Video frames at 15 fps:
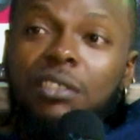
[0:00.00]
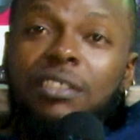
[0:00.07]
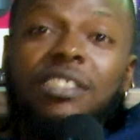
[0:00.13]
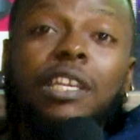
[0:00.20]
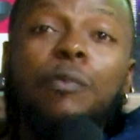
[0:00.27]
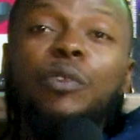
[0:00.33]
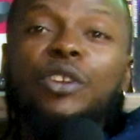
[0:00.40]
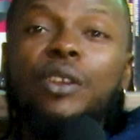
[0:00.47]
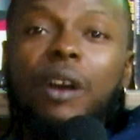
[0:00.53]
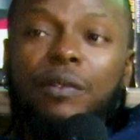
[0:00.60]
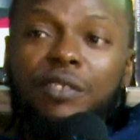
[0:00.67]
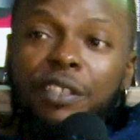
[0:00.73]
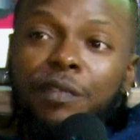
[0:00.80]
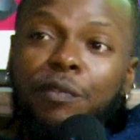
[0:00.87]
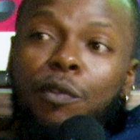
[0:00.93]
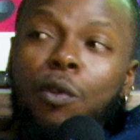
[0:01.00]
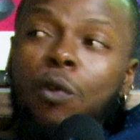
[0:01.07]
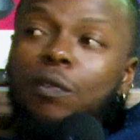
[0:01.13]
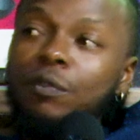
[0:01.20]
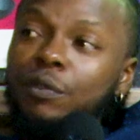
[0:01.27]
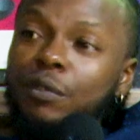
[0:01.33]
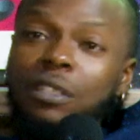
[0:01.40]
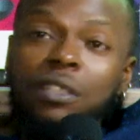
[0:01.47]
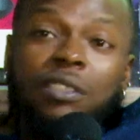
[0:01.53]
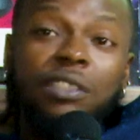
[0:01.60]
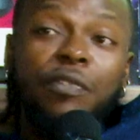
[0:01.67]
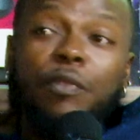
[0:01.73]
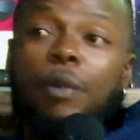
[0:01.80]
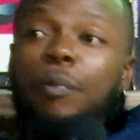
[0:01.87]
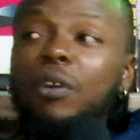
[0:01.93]
Same way you have to involve
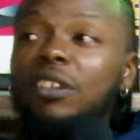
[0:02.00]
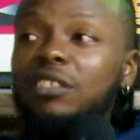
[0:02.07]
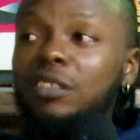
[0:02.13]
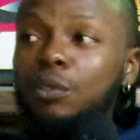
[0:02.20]
different parts